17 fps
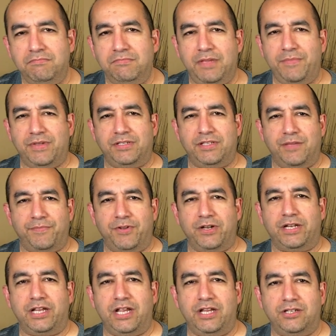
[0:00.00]
they messed up on
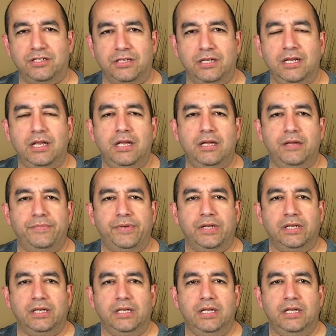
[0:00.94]
occasion.
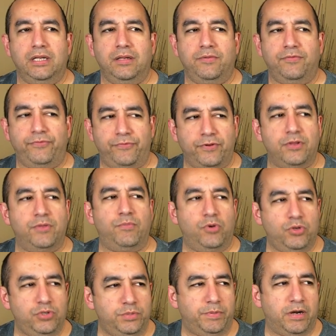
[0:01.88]
But for the
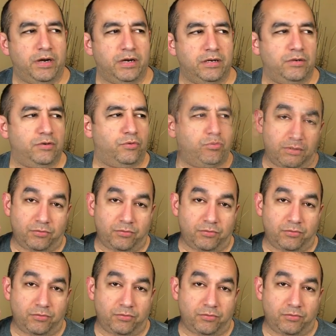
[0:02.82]
most part,